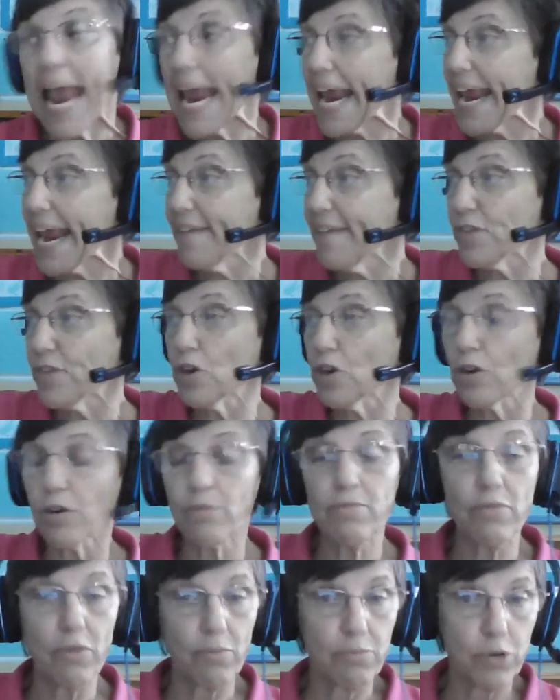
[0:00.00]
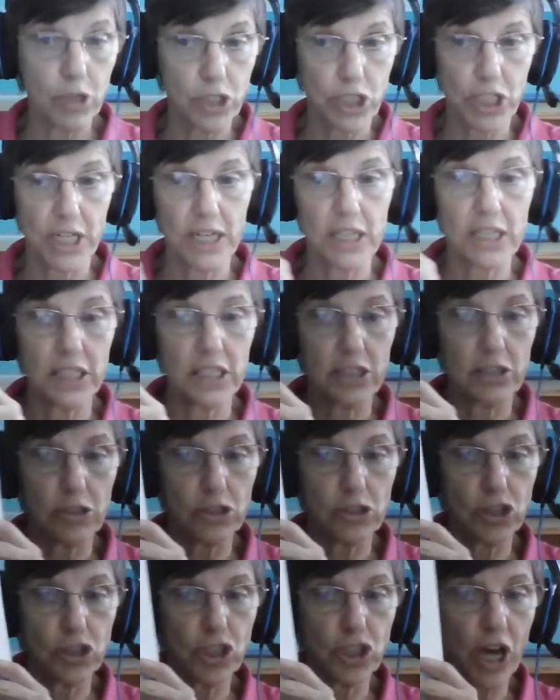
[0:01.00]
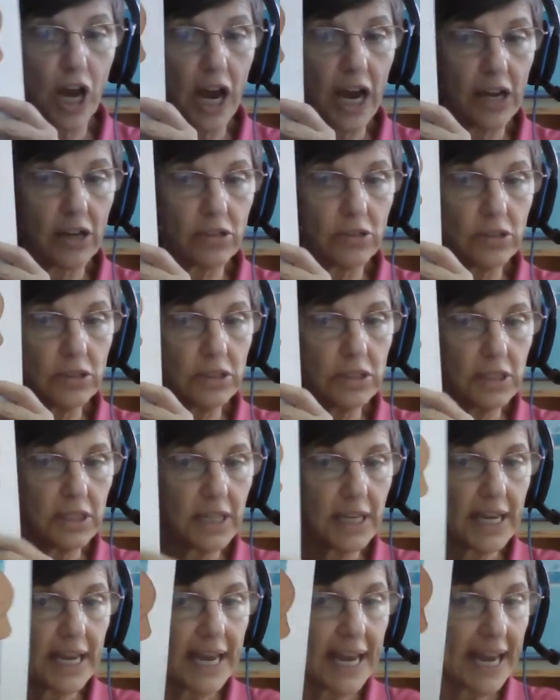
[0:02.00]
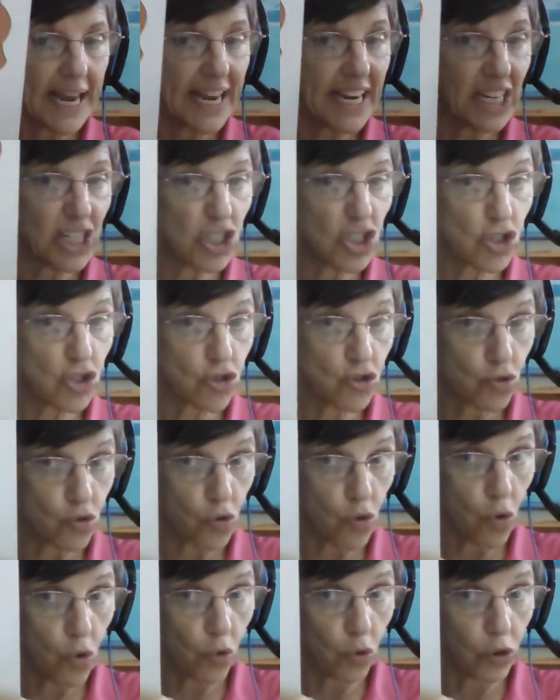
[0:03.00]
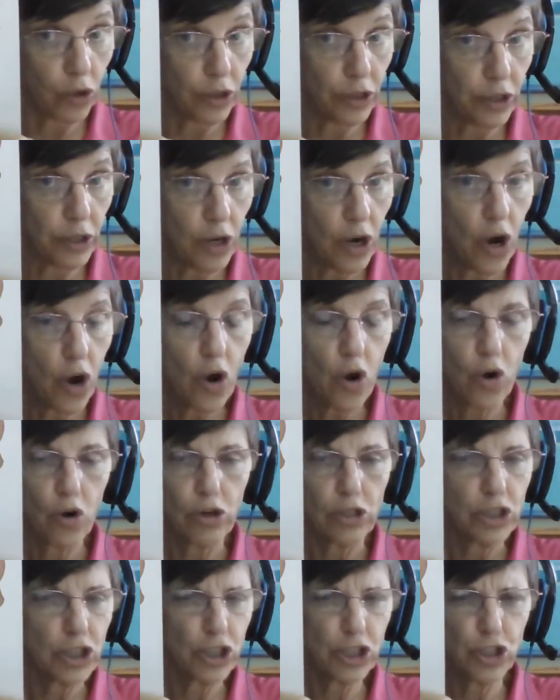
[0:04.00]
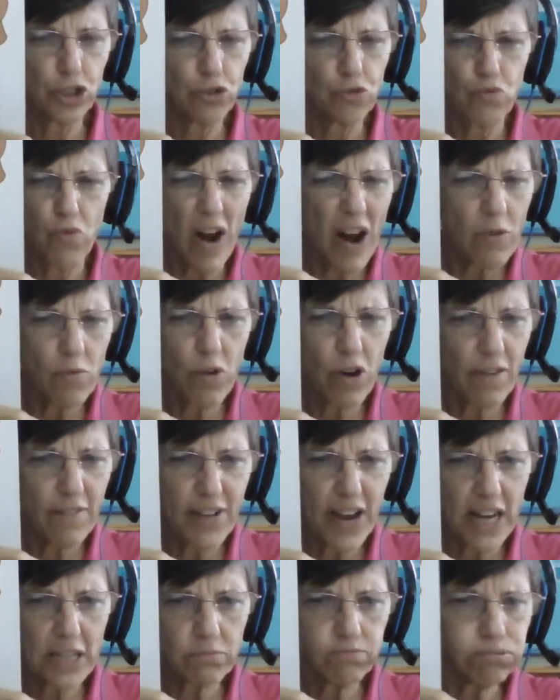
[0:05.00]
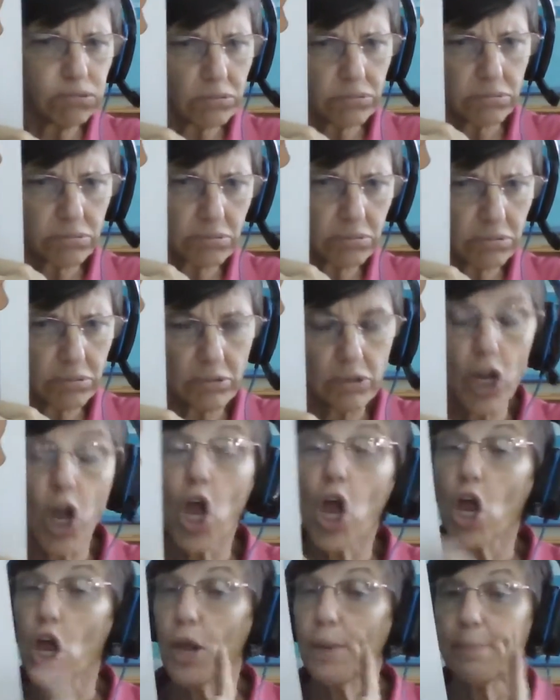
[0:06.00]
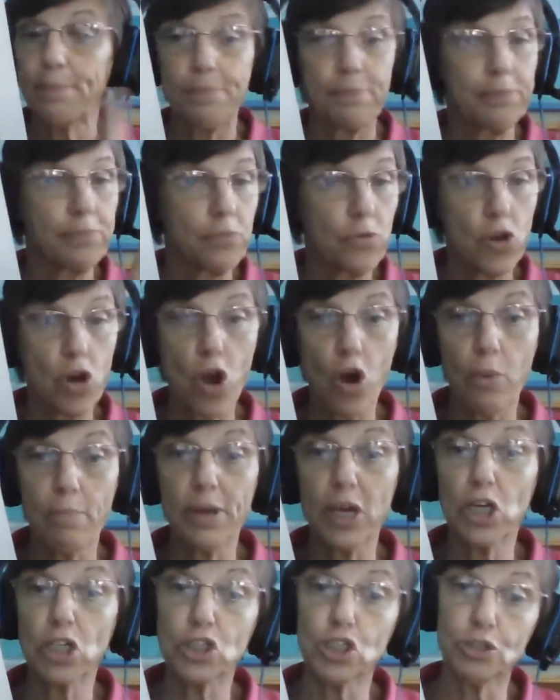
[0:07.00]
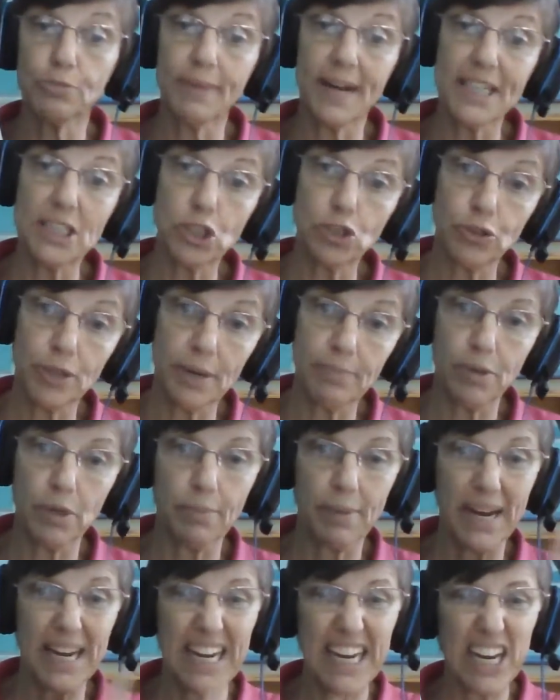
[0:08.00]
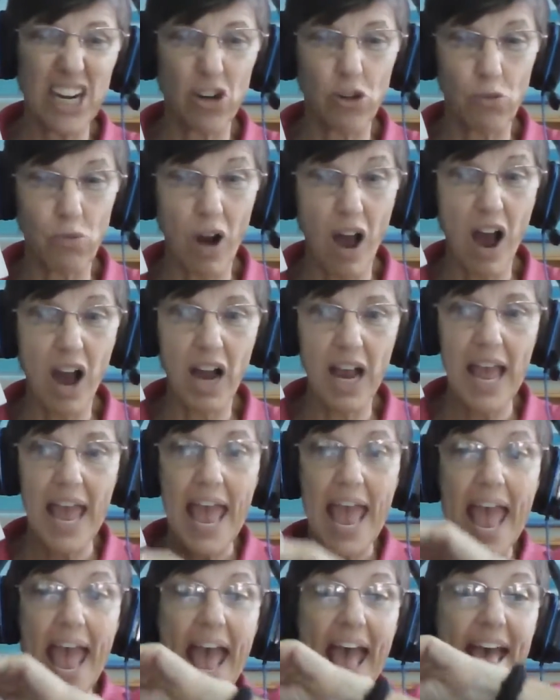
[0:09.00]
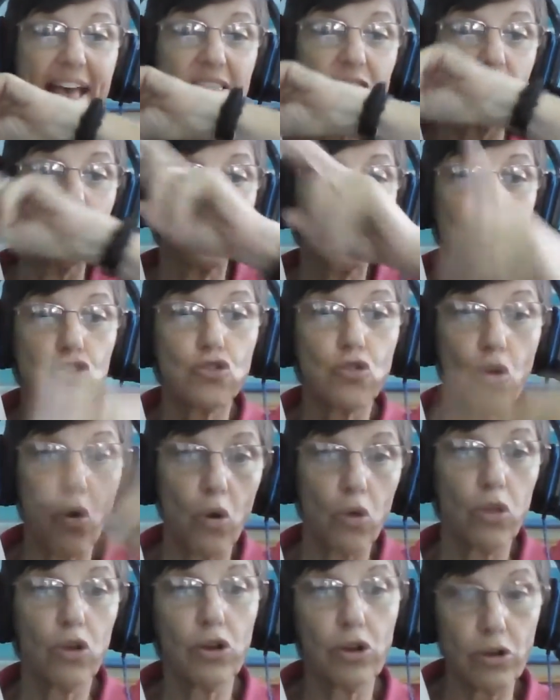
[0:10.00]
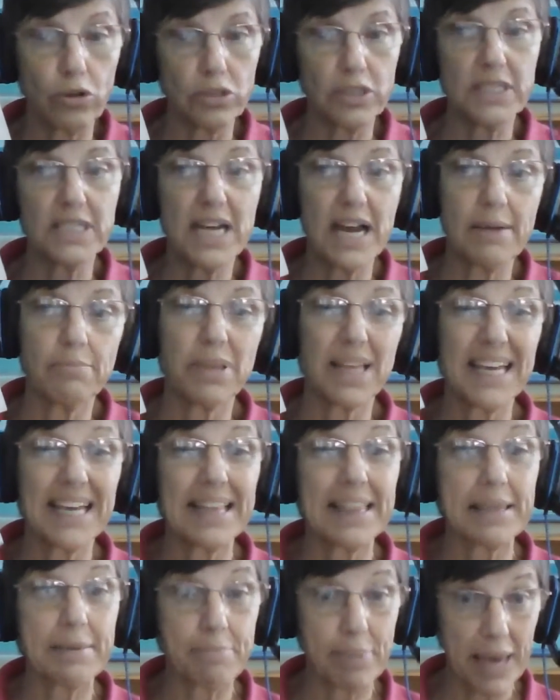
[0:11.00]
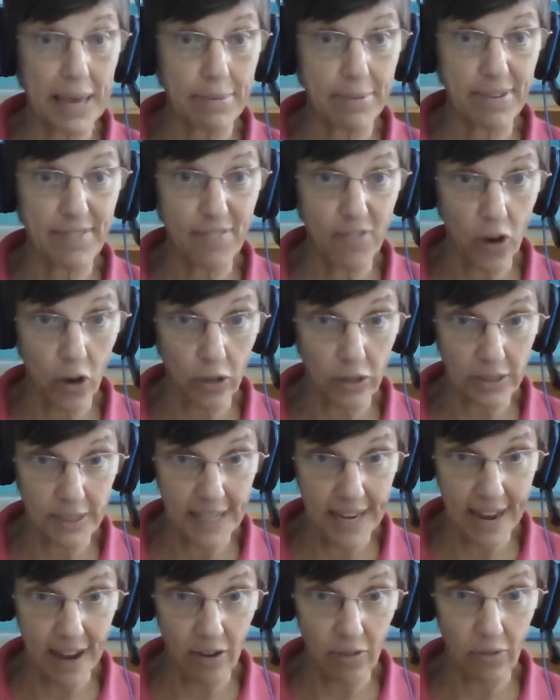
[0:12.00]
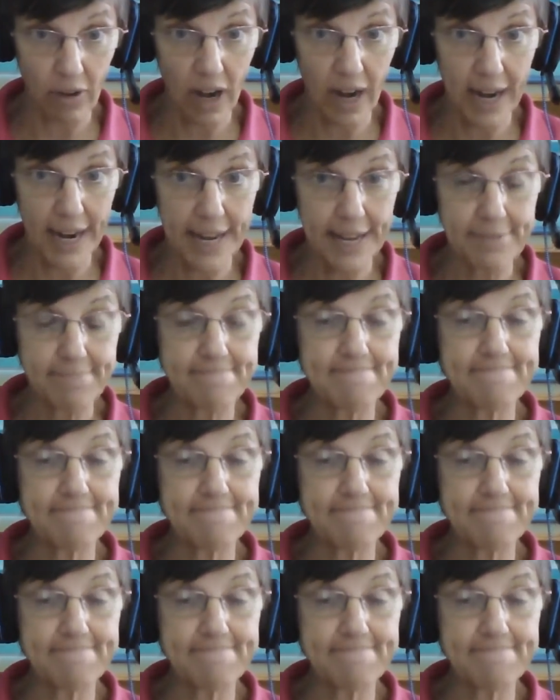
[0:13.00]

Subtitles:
If you're pushing a little child in a stroller, should you run real fast? No, because you might trip, you might hit a rock, and the stroller goes tumbling and the baby falls out, right?